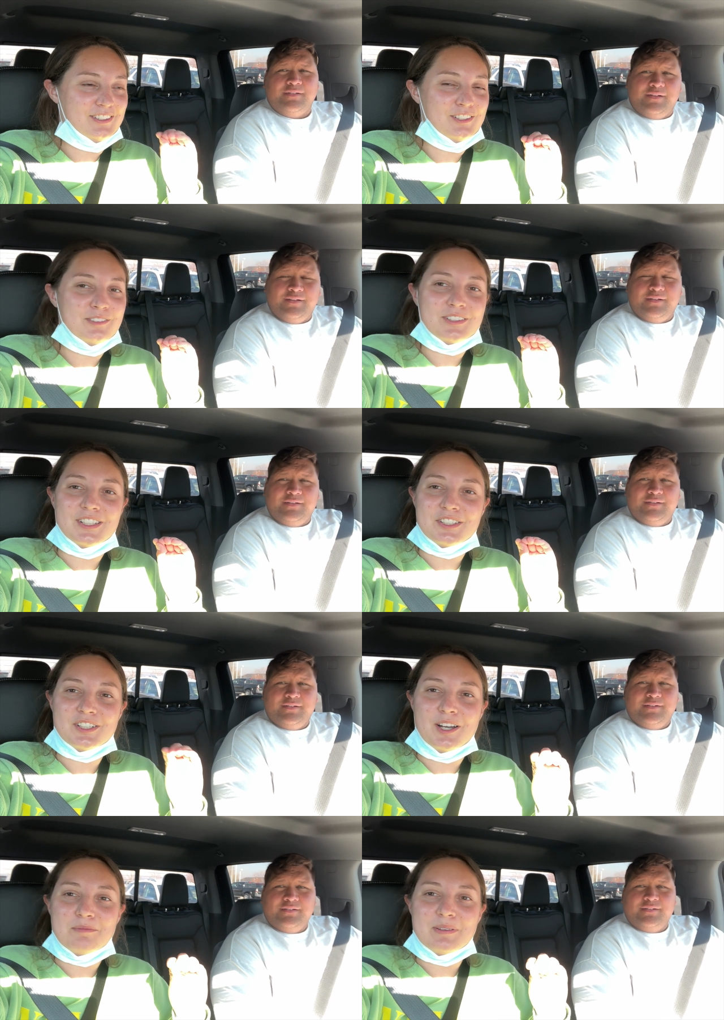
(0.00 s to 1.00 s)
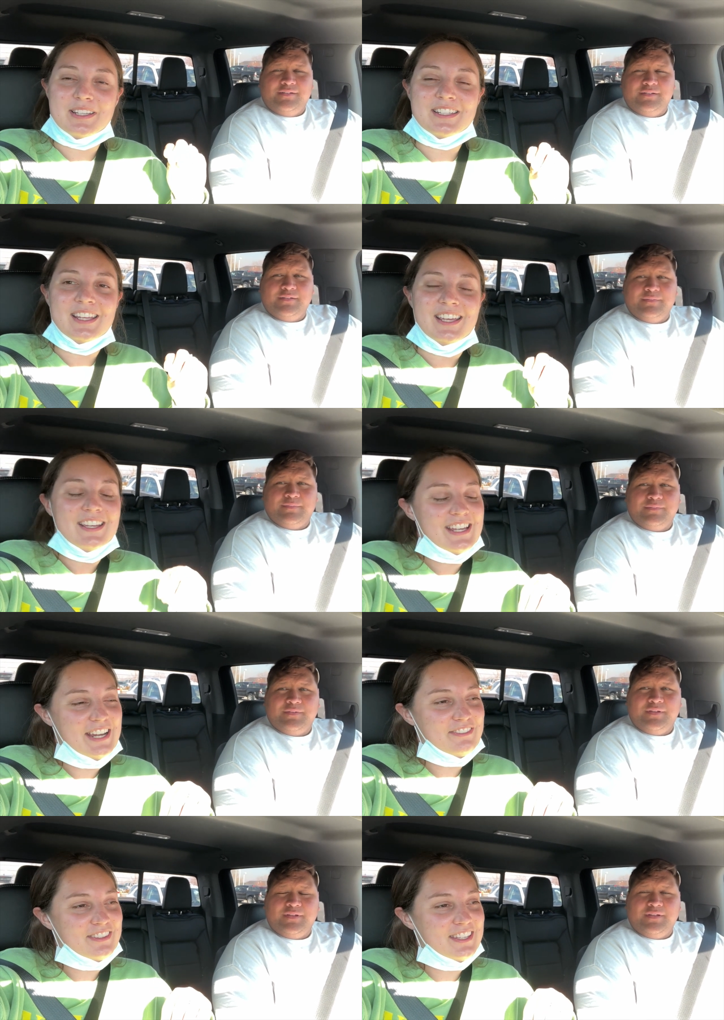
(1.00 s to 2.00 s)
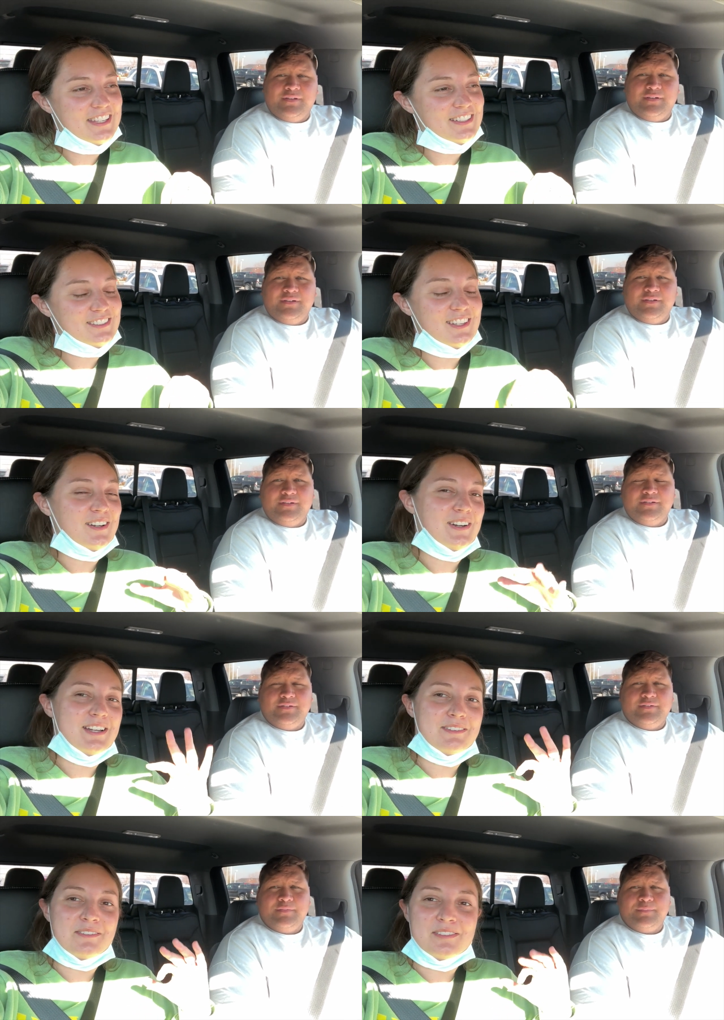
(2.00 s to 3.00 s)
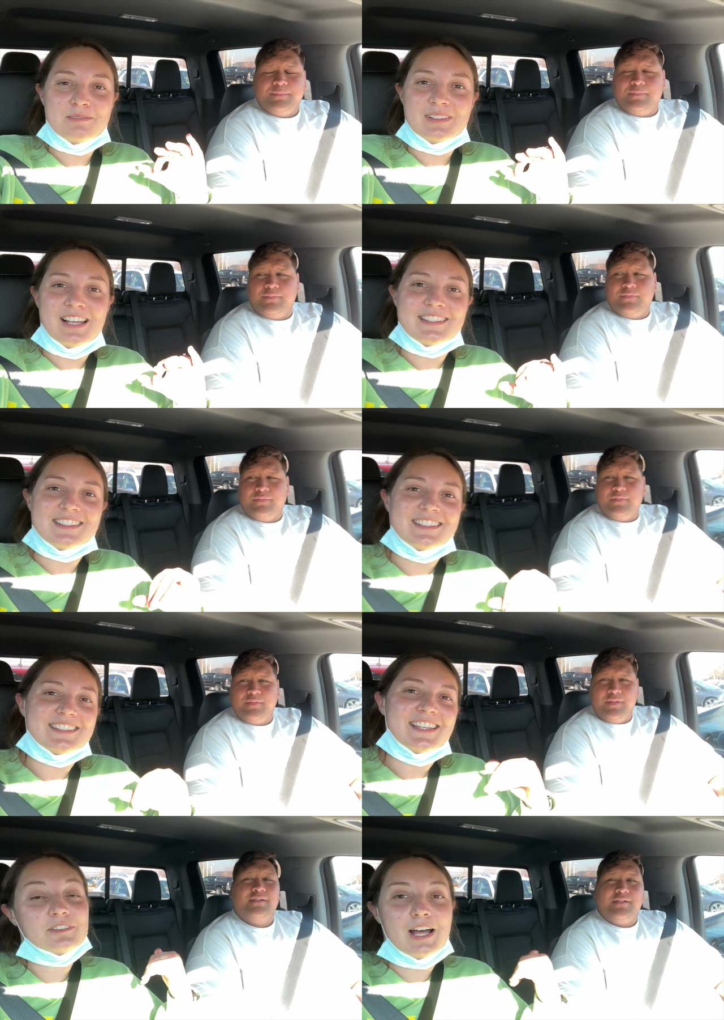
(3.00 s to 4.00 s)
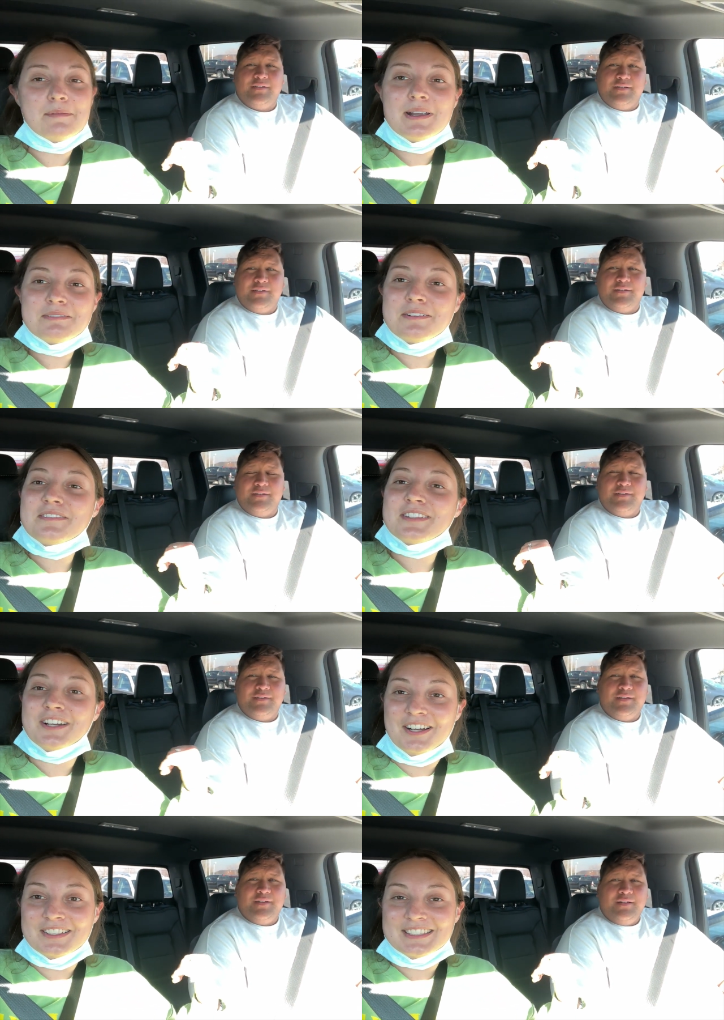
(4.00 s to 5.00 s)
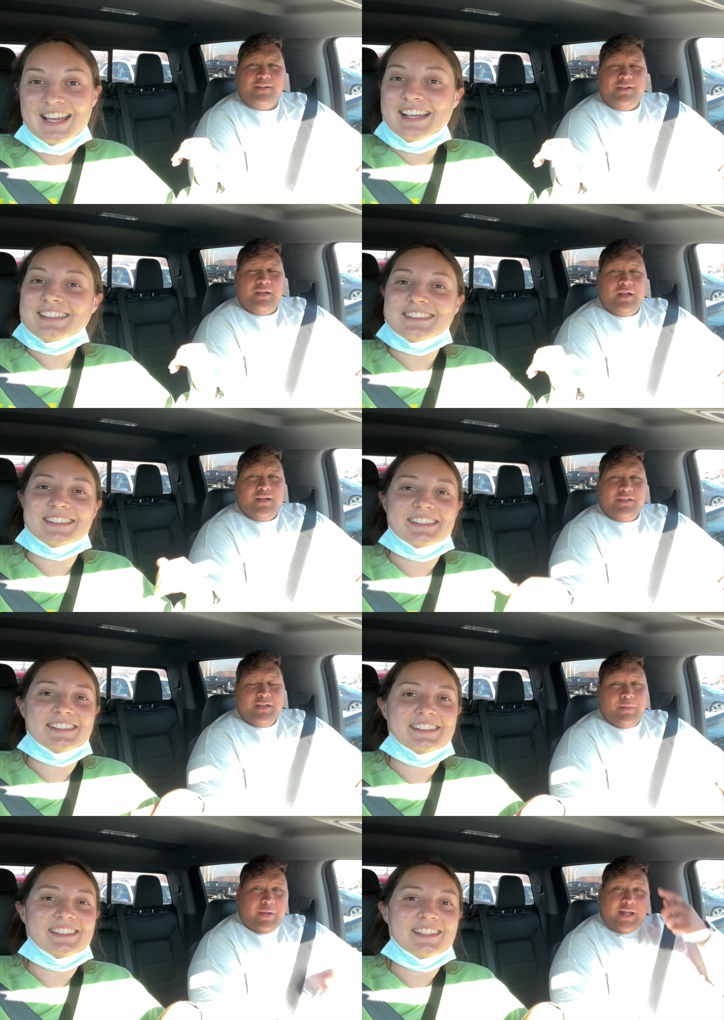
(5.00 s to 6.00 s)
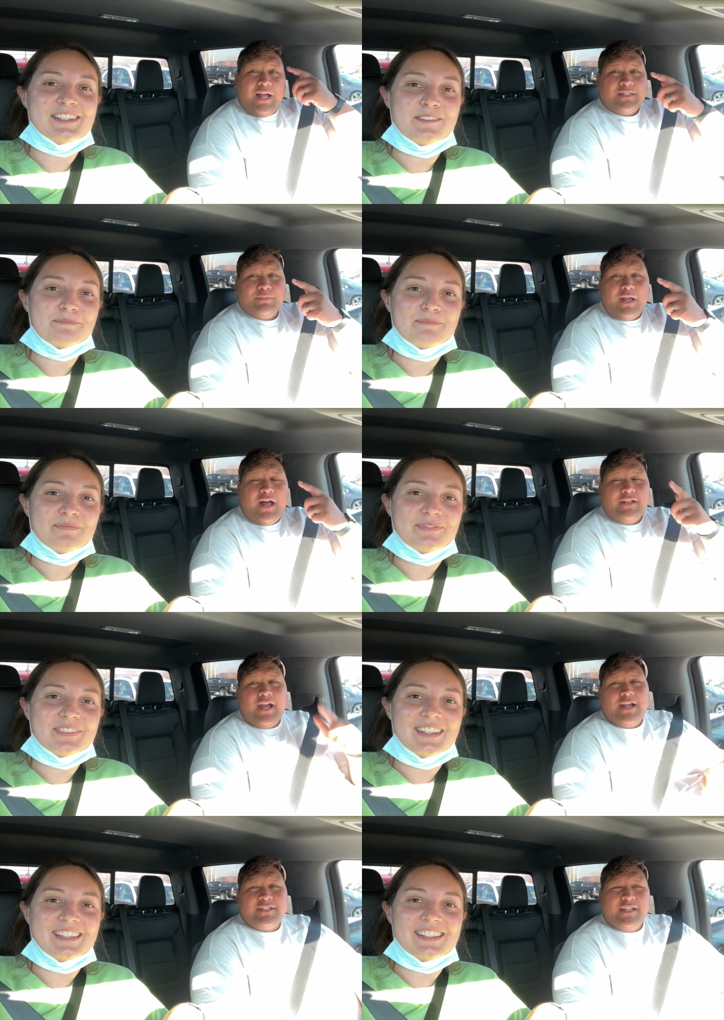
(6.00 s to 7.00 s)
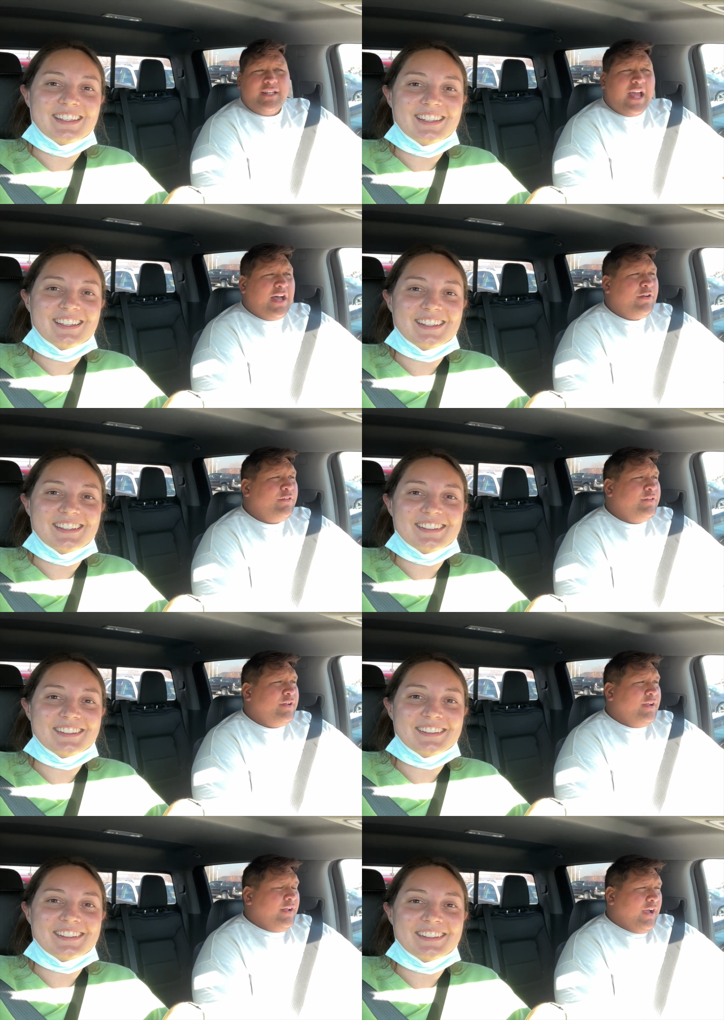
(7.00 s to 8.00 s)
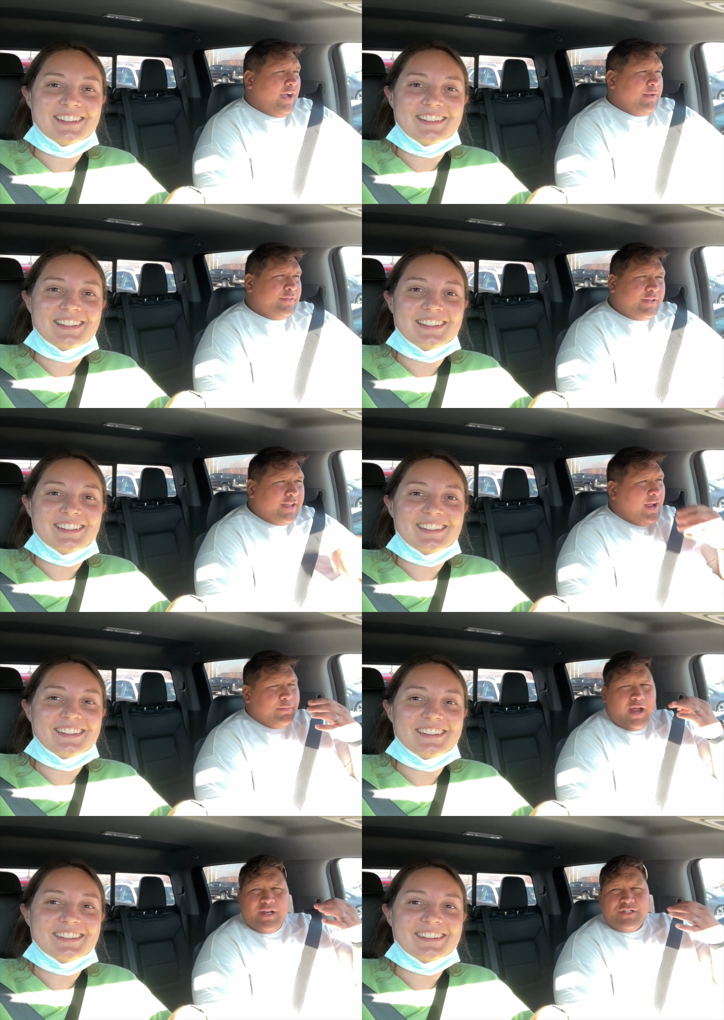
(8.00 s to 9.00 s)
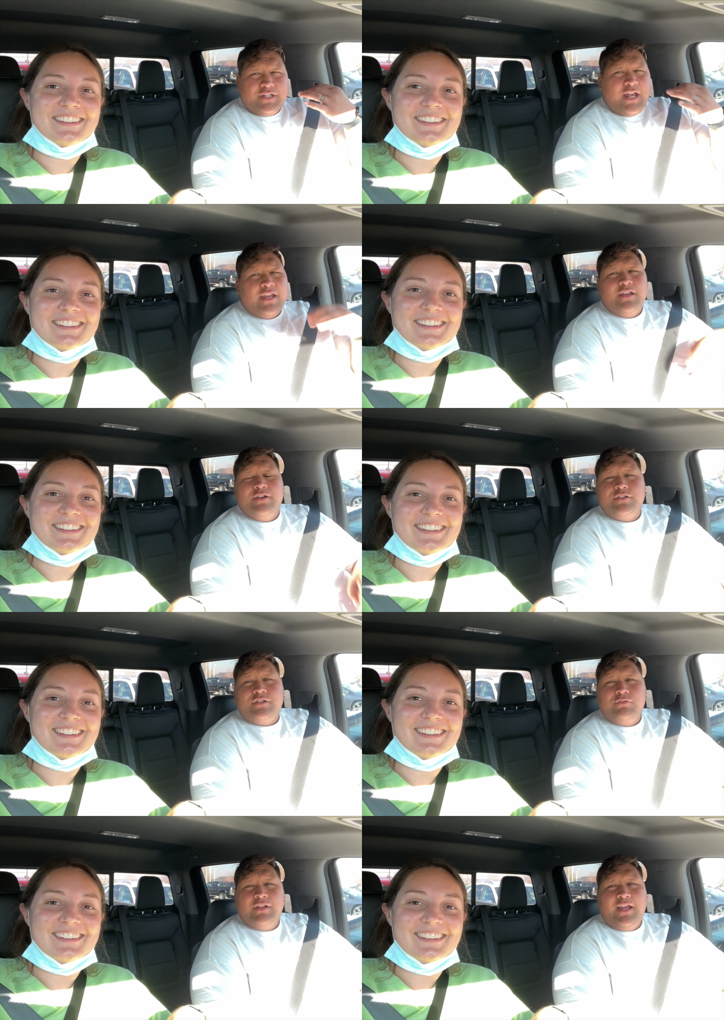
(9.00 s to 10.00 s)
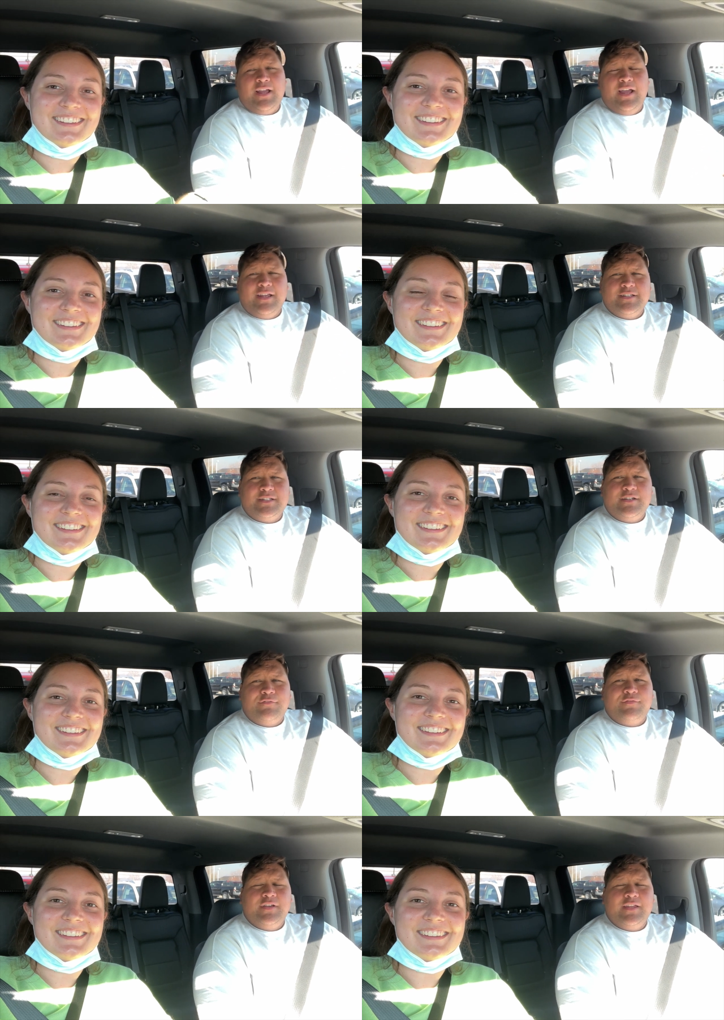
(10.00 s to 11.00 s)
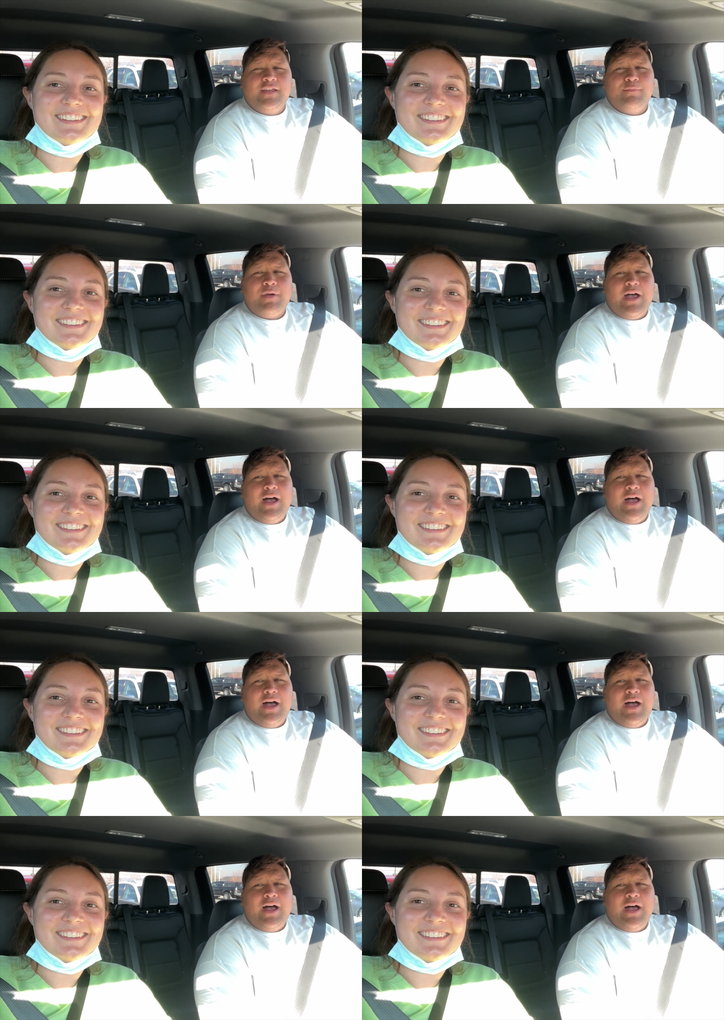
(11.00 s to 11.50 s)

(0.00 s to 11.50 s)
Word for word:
Speaker 1: do to sharpen everything. So I went with some glasses. Lobby went with contacts.
Speaker 2: Yep, I got some contacts in now. I, I'm kind of just getting used to it. Like I can still feel it in my